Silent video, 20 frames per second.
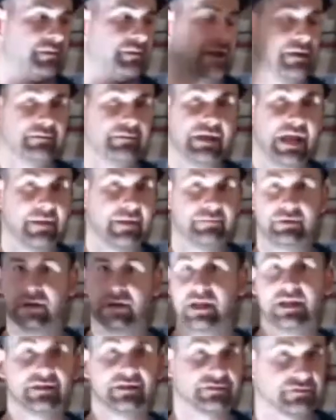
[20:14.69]
and I'm happy to
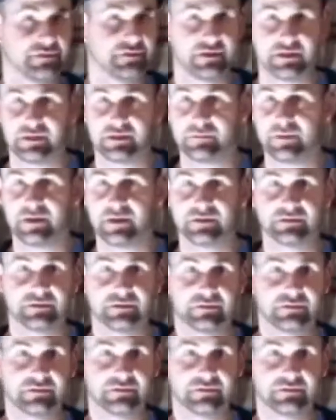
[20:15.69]
answer any emails,